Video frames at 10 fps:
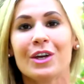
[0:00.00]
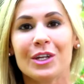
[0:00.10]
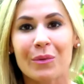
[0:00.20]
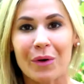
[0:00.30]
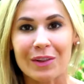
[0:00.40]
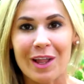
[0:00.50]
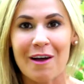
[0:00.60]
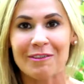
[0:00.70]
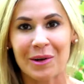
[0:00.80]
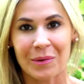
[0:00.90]
you will
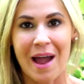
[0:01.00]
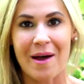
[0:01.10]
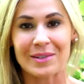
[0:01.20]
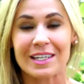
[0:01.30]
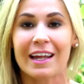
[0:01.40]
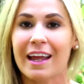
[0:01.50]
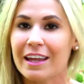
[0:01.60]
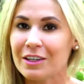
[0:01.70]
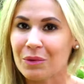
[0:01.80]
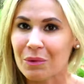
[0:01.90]
love carousing
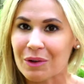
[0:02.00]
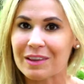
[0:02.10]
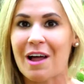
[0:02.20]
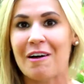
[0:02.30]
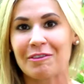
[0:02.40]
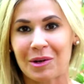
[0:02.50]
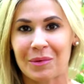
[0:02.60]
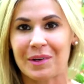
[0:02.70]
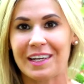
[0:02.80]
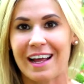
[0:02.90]
and you will love
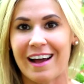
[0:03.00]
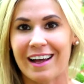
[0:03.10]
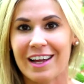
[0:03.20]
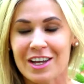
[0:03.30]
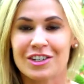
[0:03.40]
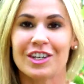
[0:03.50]
Karena.